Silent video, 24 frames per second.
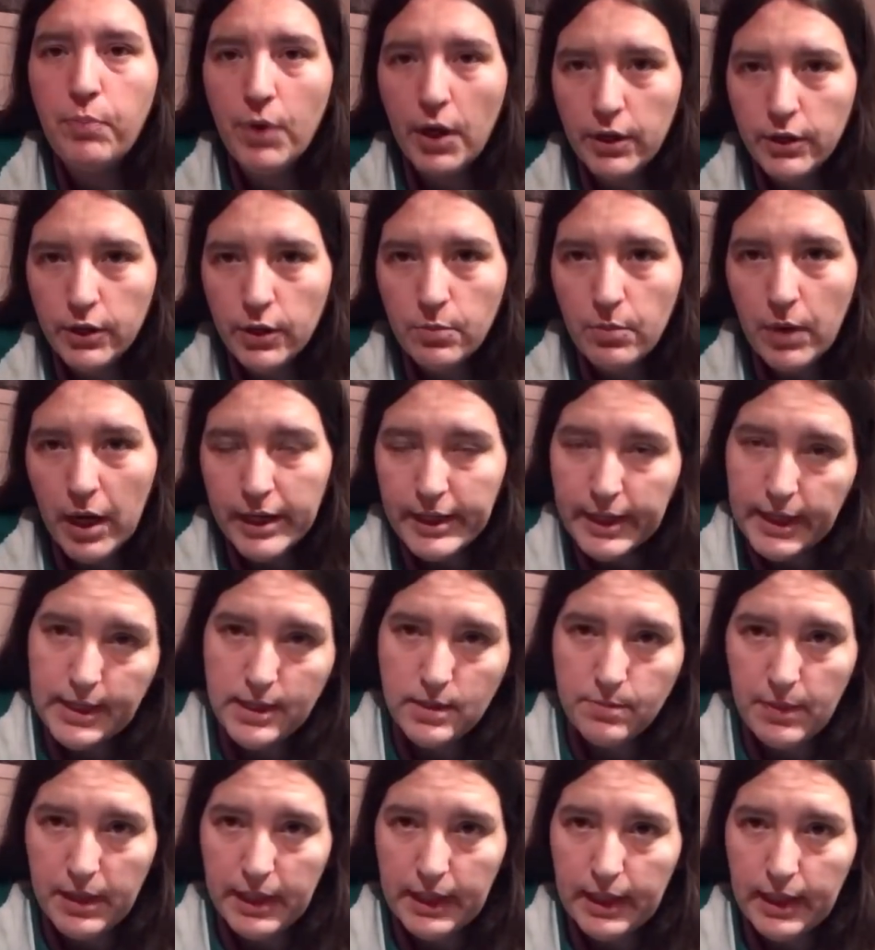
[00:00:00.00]
but you might need
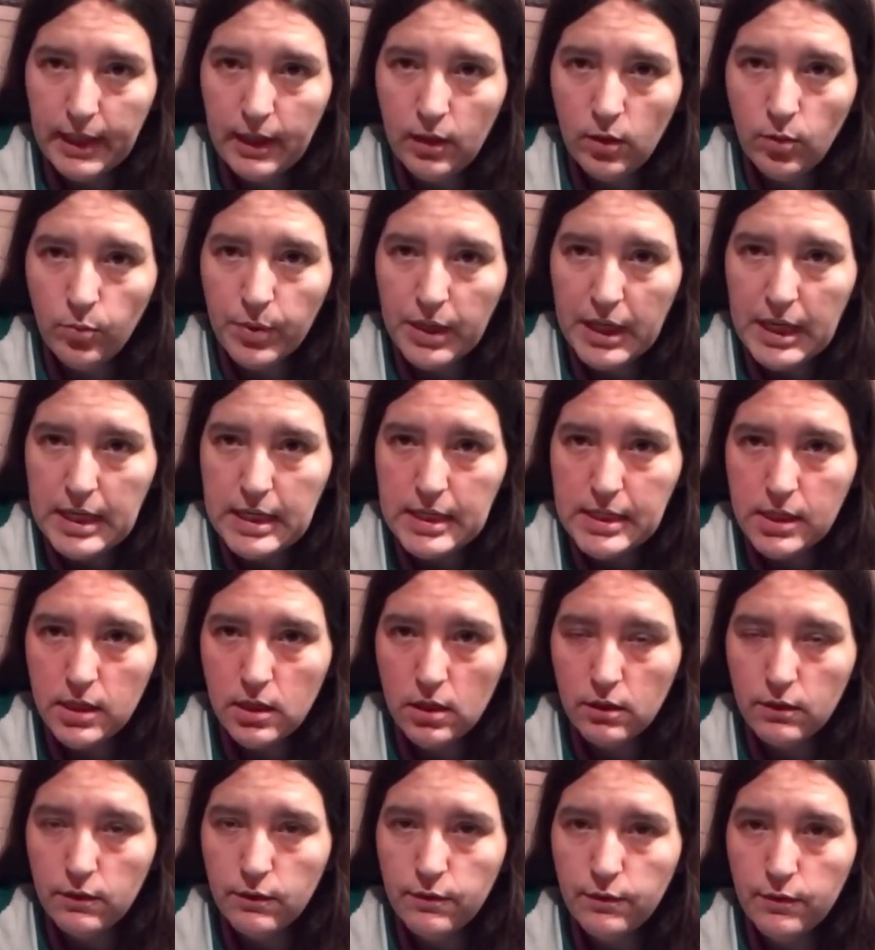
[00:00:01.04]
to make it a little bit
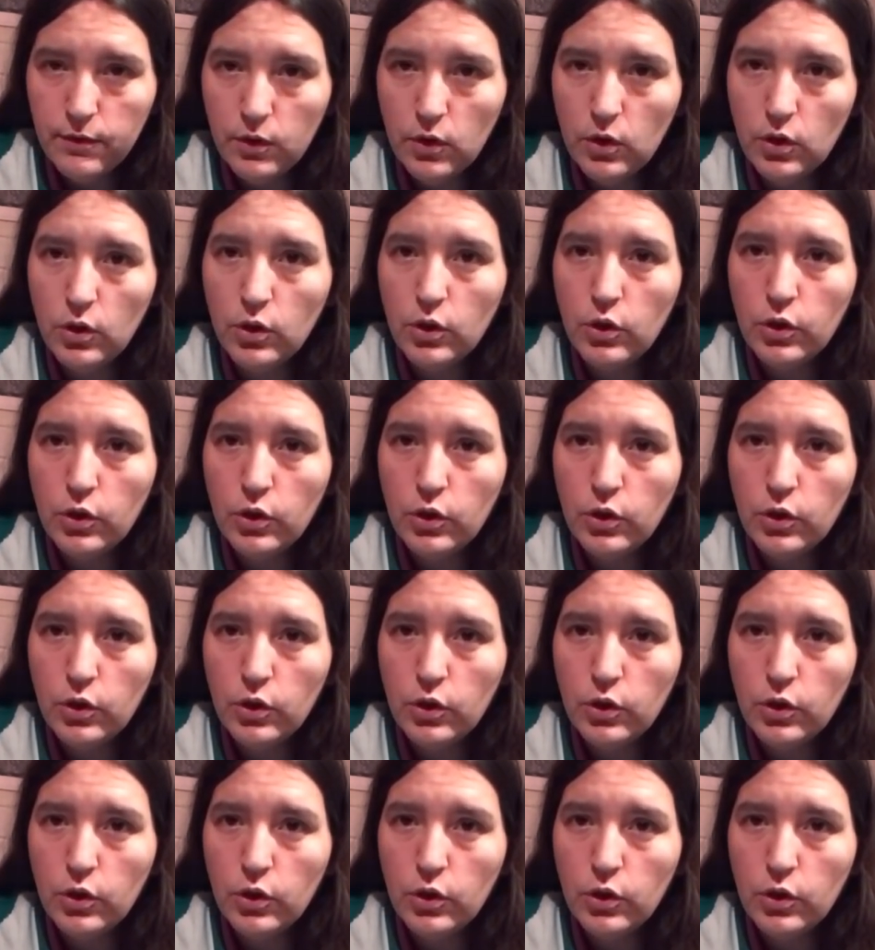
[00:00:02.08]
easier for